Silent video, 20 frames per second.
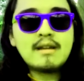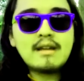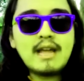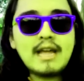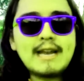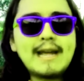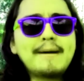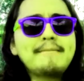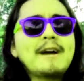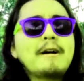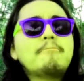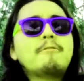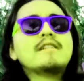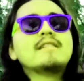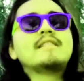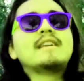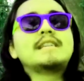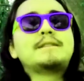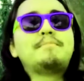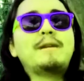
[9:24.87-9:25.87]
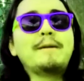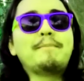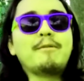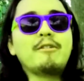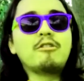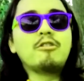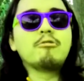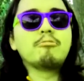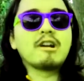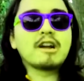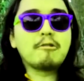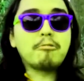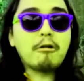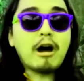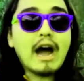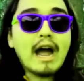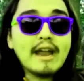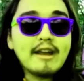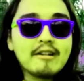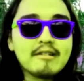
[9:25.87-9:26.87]
And I'm not one of these people who
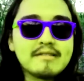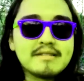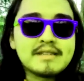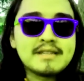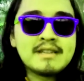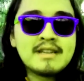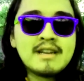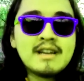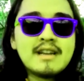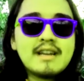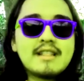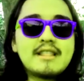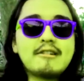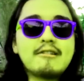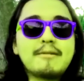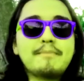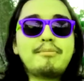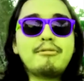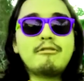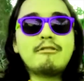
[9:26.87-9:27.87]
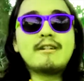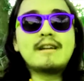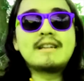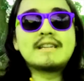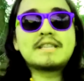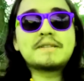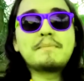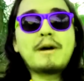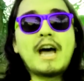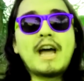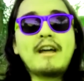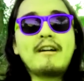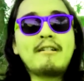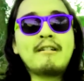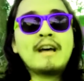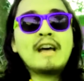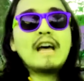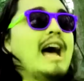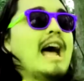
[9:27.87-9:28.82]
requires their employee to smile.